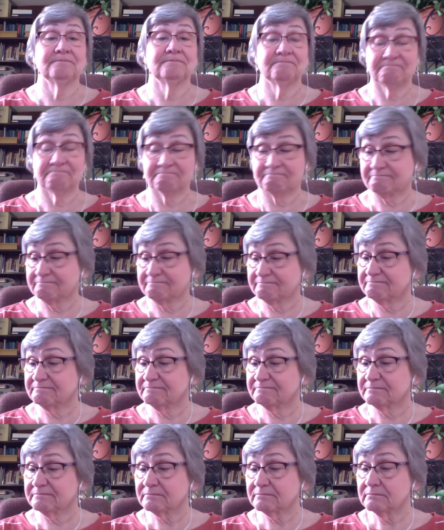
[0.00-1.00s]

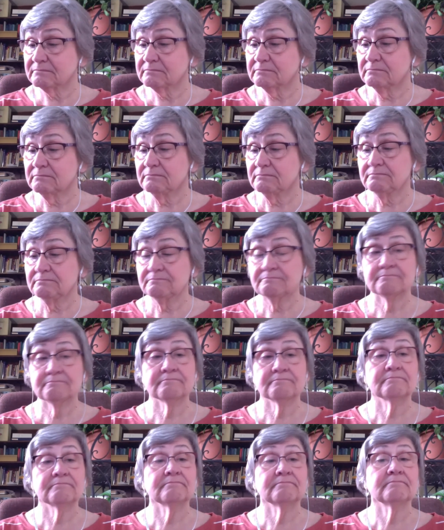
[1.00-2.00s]

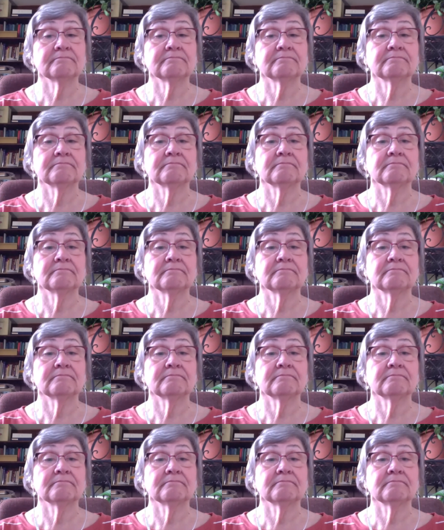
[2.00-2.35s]
Nothing is said.